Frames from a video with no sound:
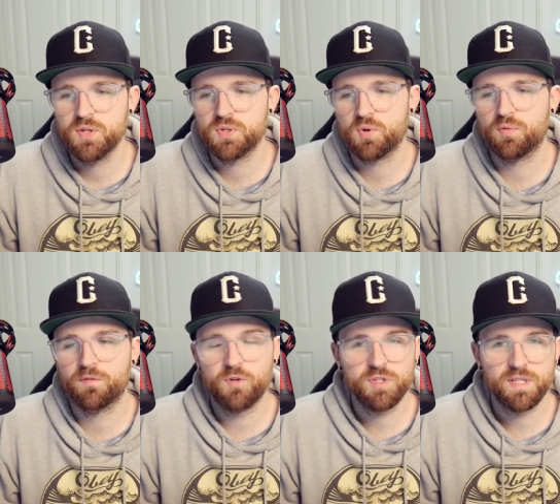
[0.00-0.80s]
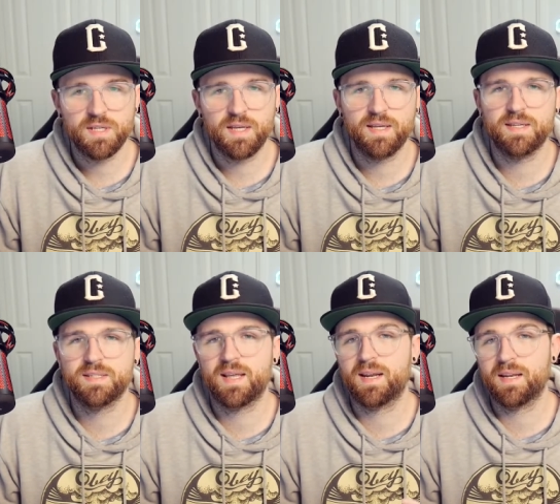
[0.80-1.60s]
So first thing is
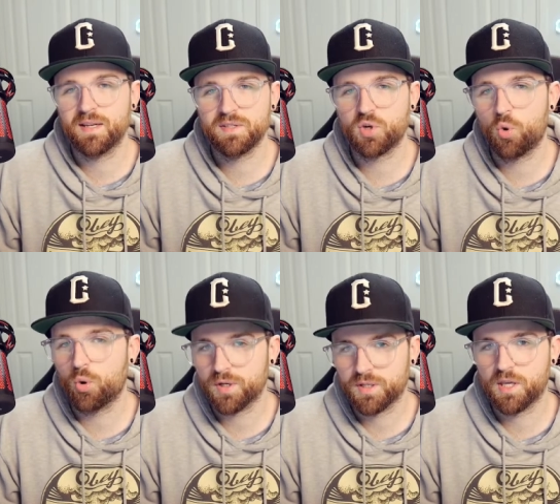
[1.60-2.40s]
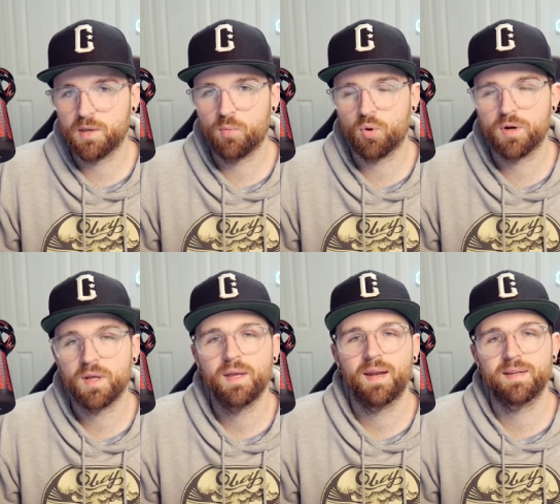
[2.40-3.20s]
that it is a corded keyboard
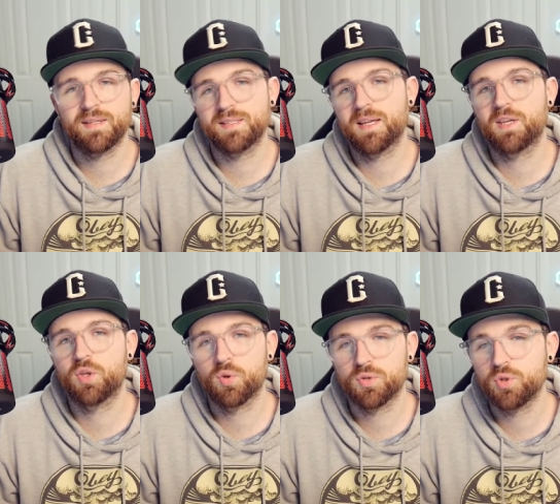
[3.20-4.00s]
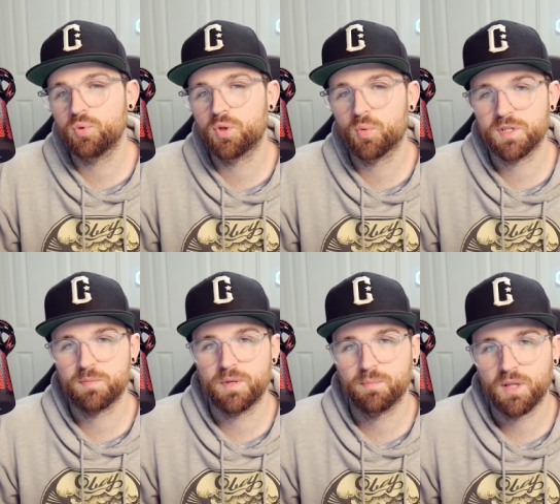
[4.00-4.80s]
and it does take you two
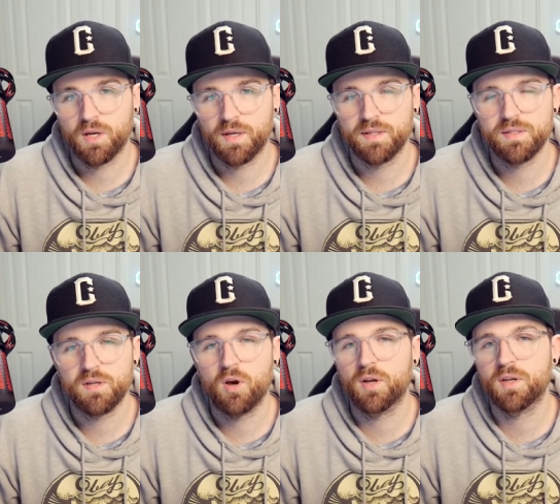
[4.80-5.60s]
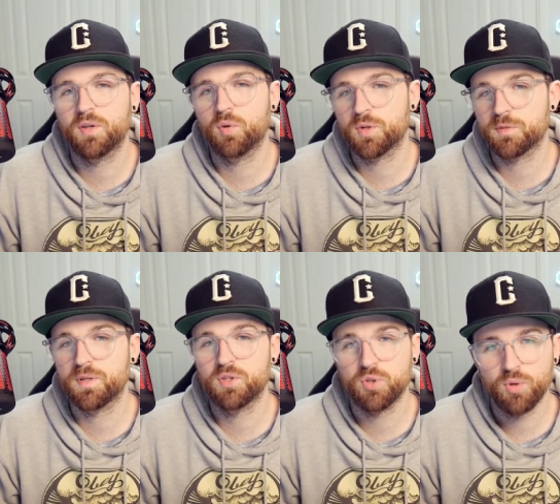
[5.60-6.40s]
USB plugins on
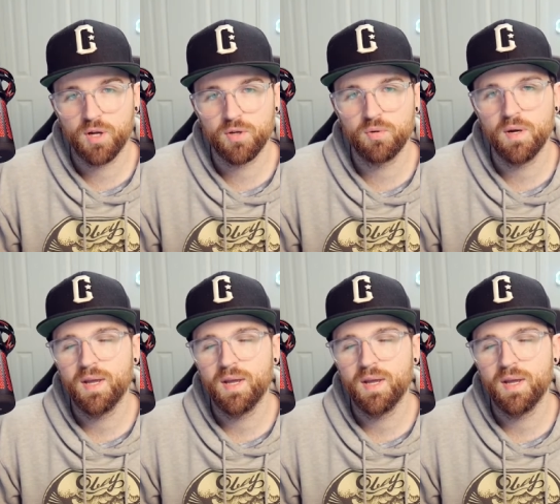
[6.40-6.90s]
USB 2.0